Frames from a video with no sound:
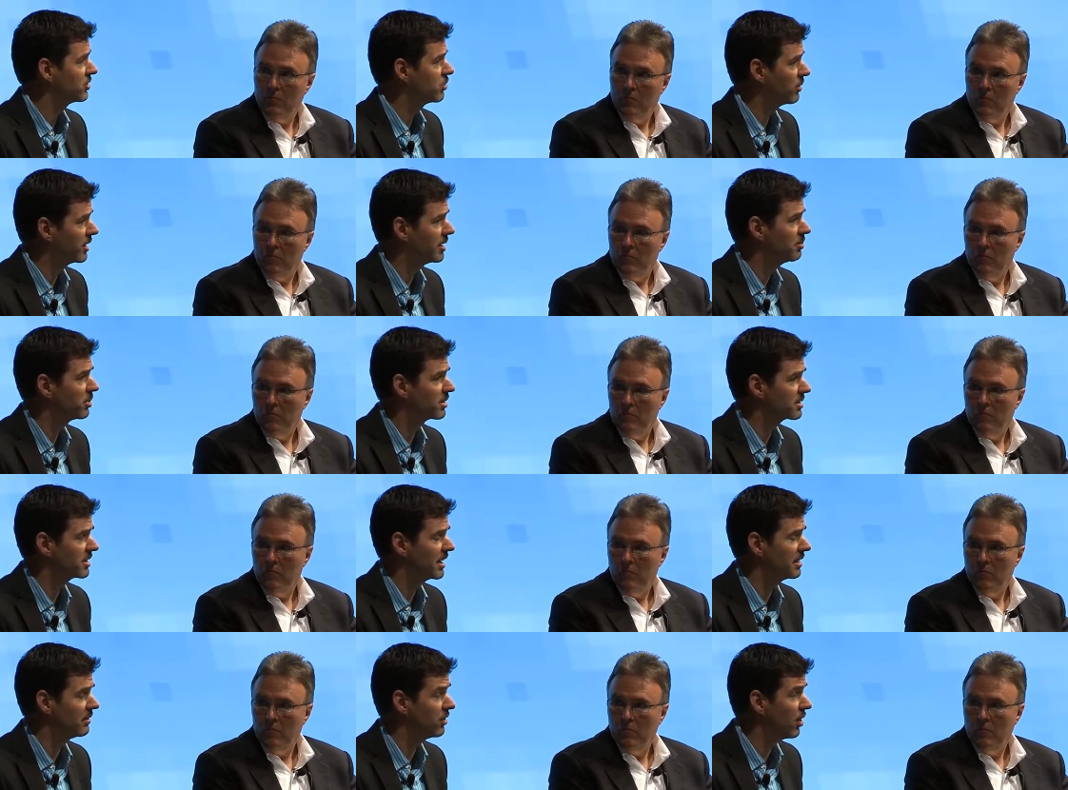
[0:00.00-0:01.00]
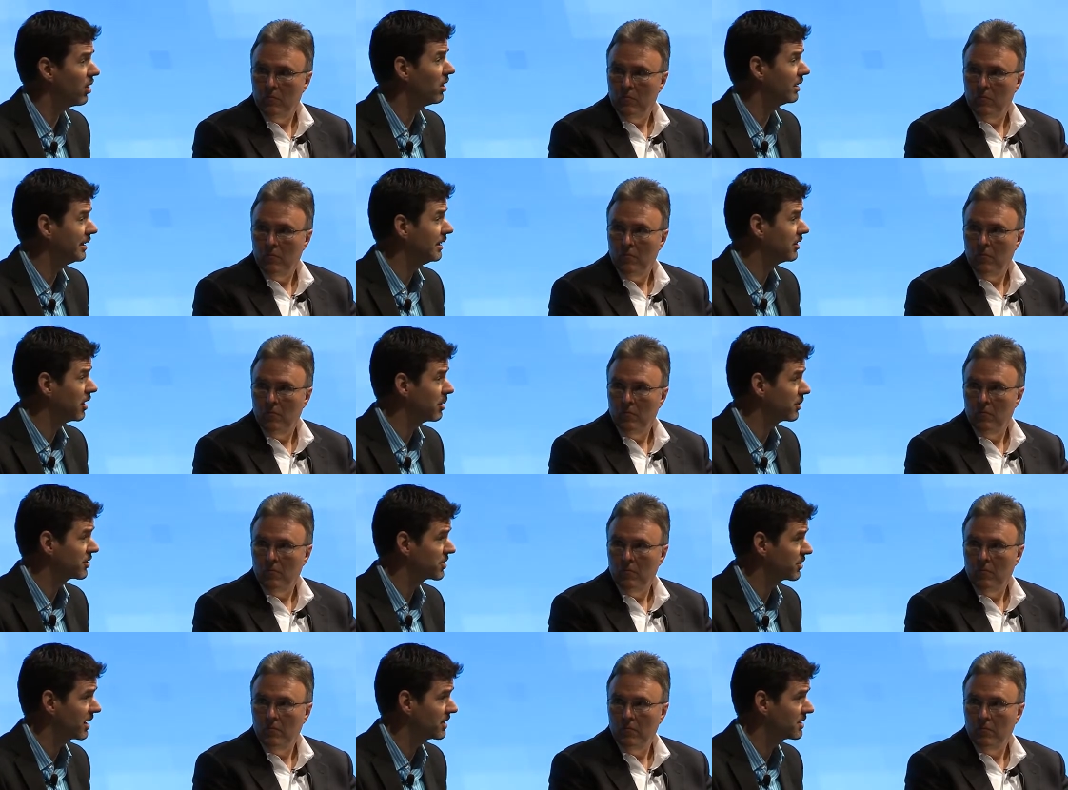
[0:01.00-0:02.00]
Speaker 1: 20% of all
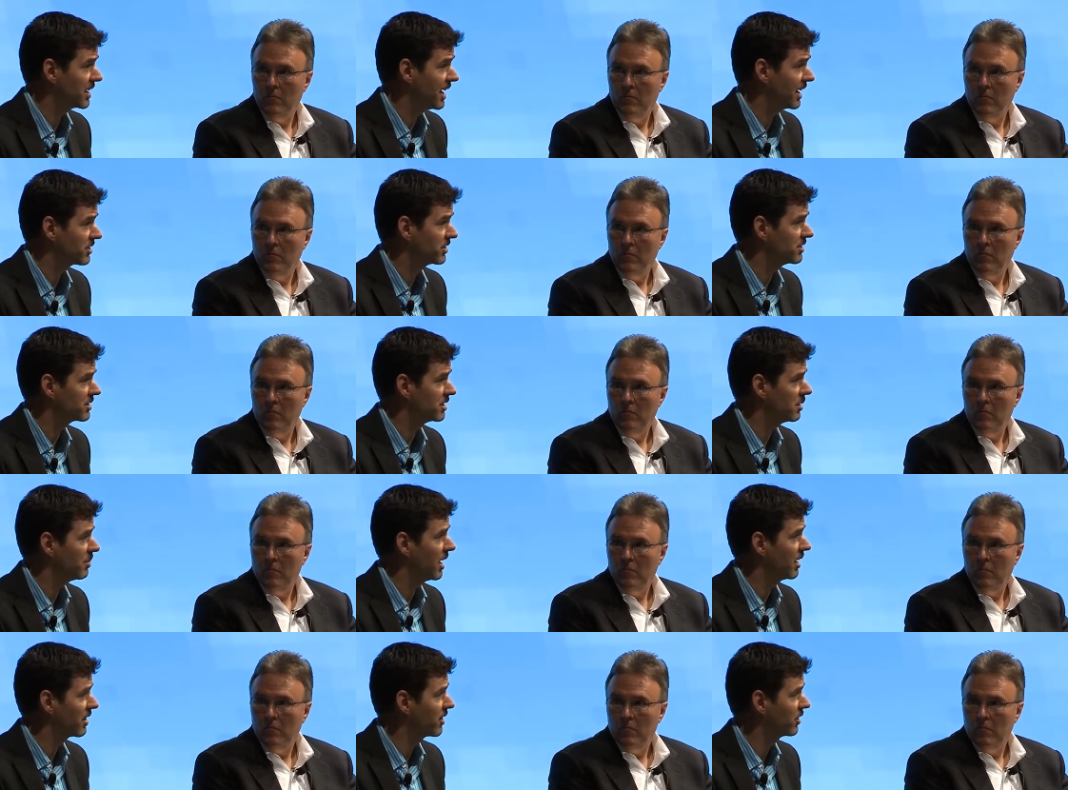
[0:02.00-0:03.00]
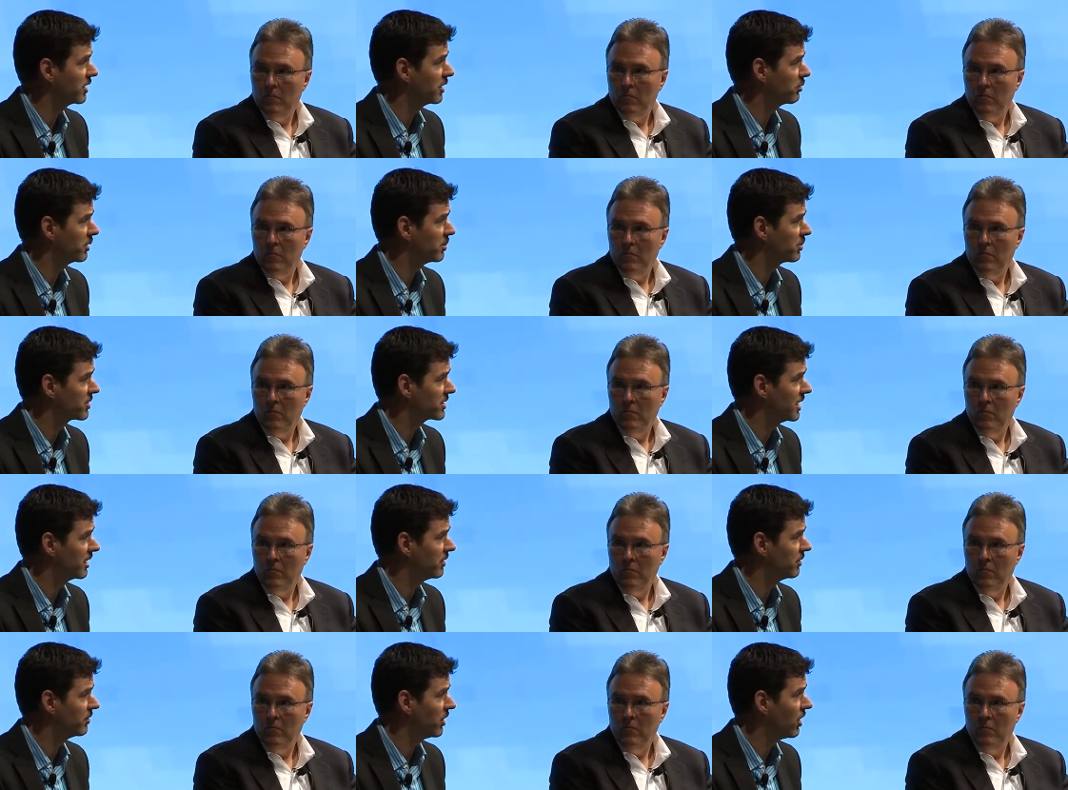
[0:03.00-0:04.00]
e-commerce transactions and about 33%
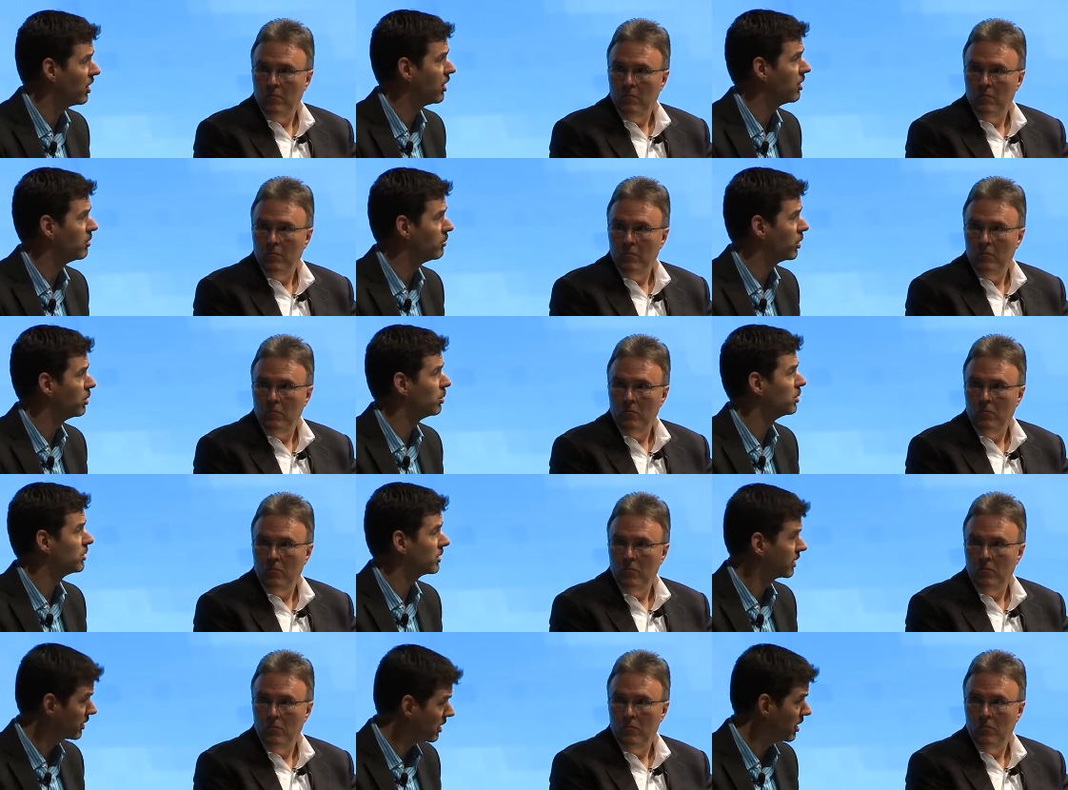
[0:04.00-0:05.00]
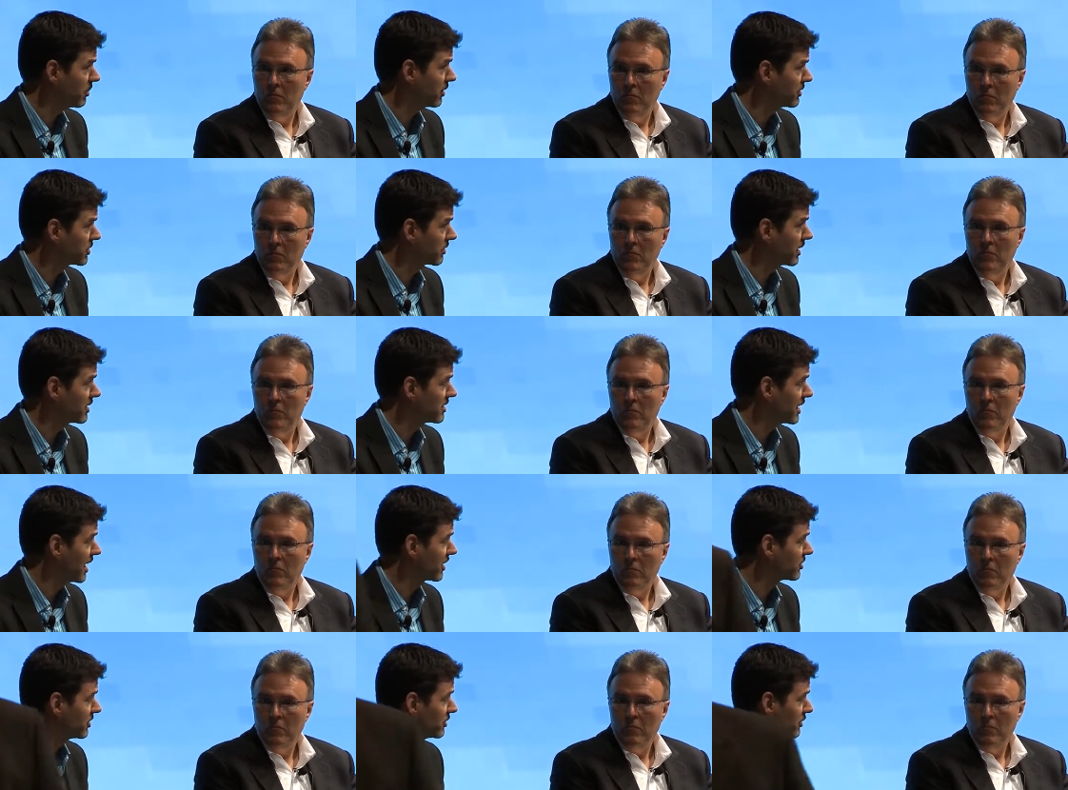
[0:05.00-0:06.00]
of all mobile commerce
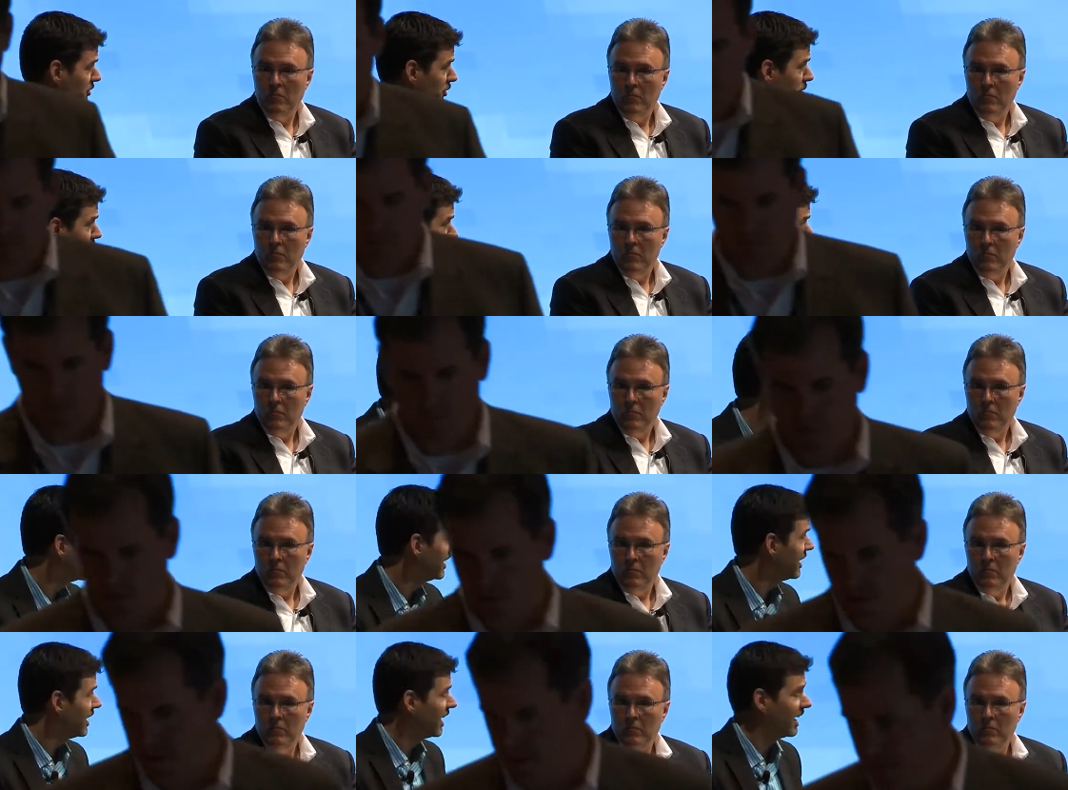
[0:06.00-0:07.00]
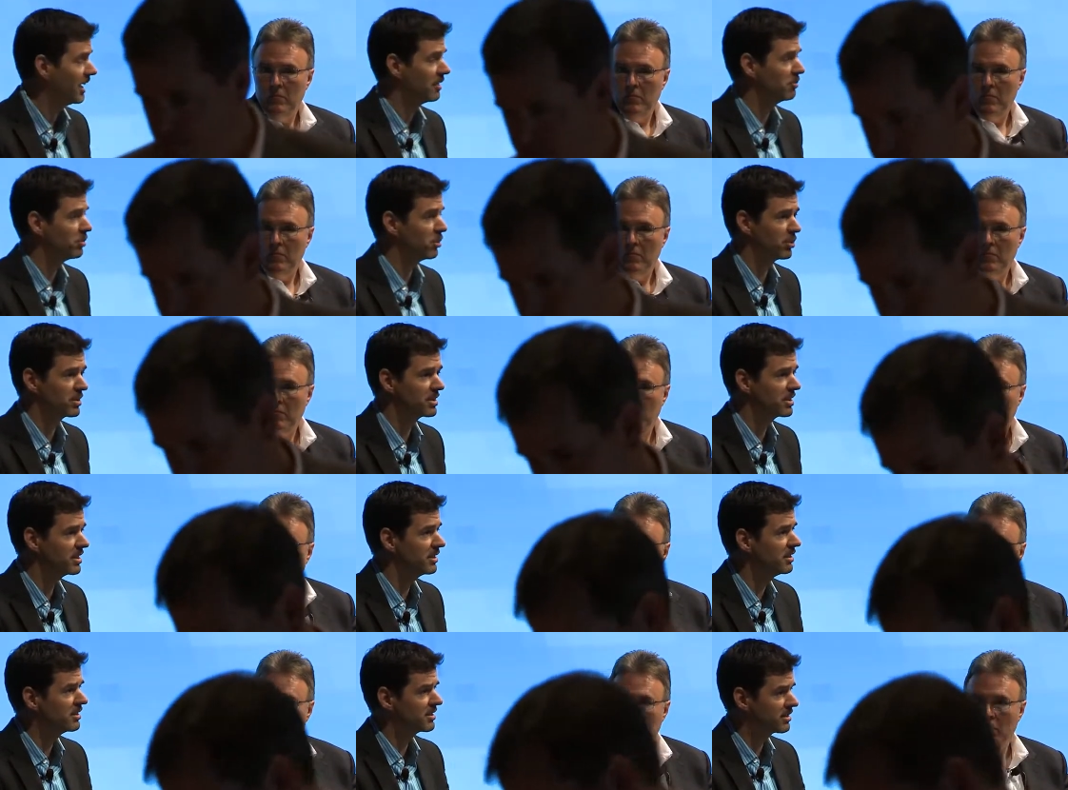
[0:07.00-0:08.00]
transactions globally. But we're
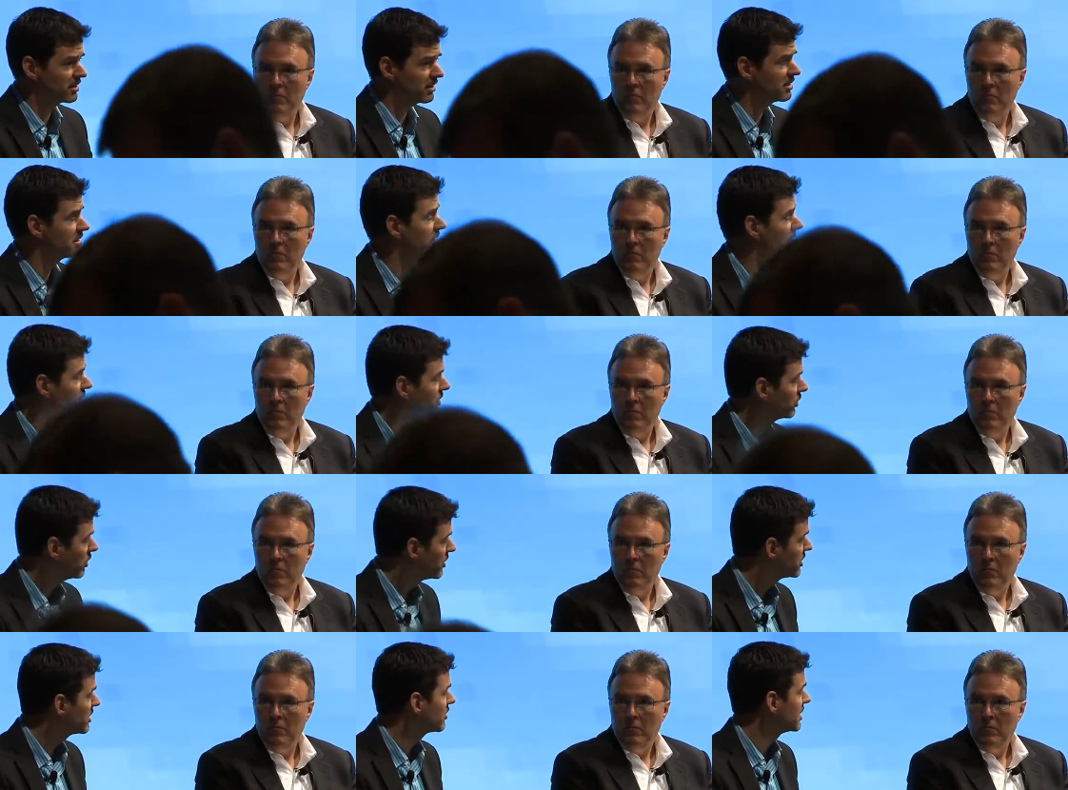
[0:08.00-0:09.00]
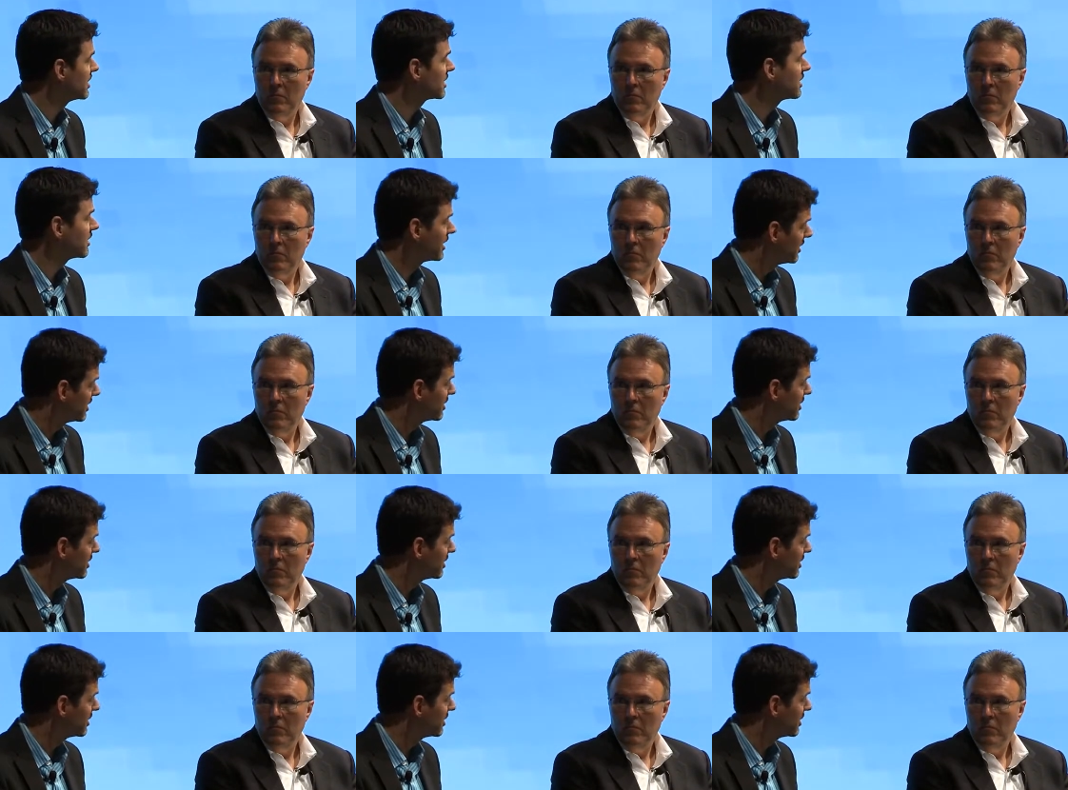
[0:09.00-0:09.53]
still seeing so much of this, the